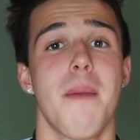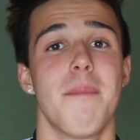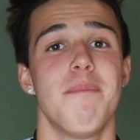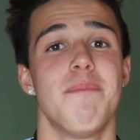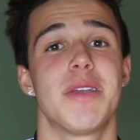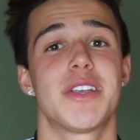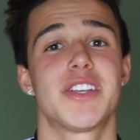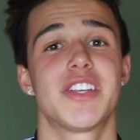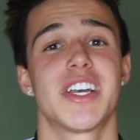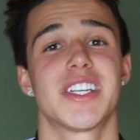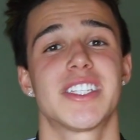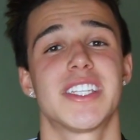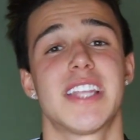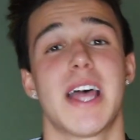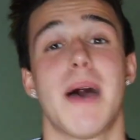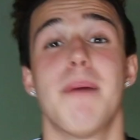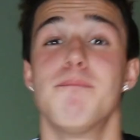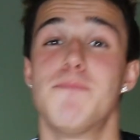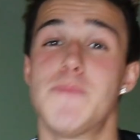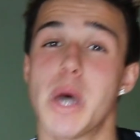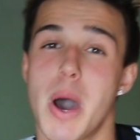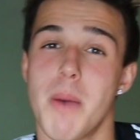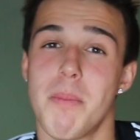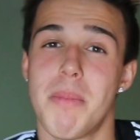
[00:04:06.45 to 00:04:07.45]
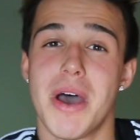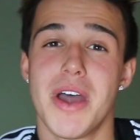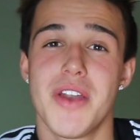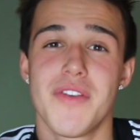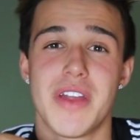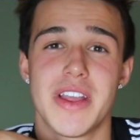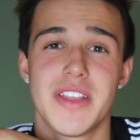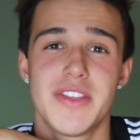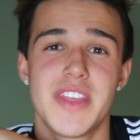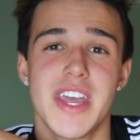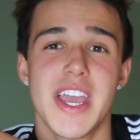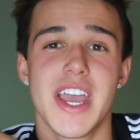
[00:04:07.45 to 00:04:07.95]
Make sure you guys hit that bell button
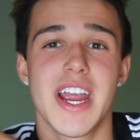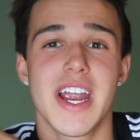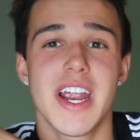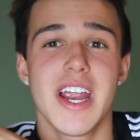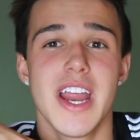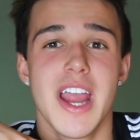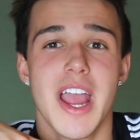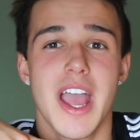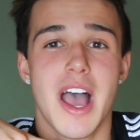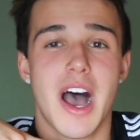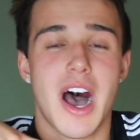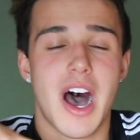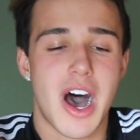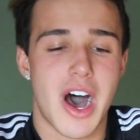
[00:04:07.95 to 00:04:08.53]
right there.